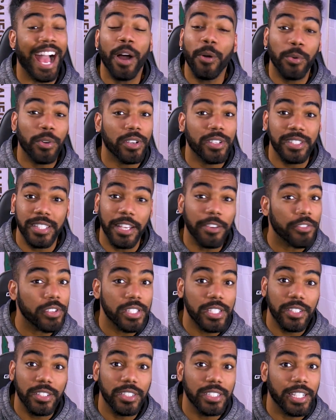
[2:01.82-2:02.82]
hours every
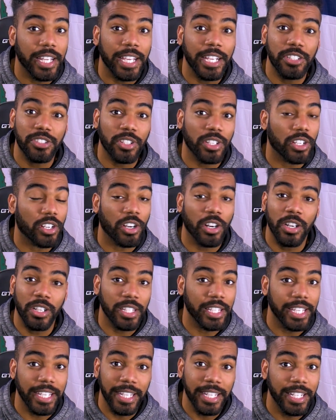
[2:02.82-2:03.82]
single day trying to call
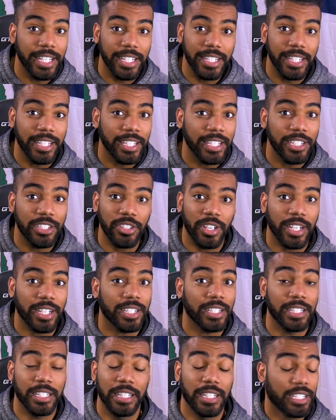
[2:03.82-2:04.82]
the EDD, trying
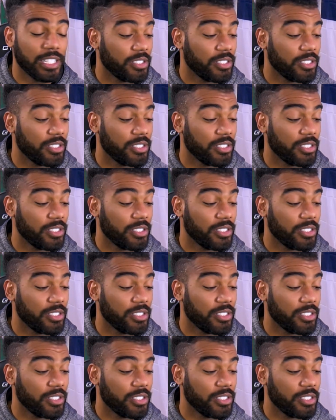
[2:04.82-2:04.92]
to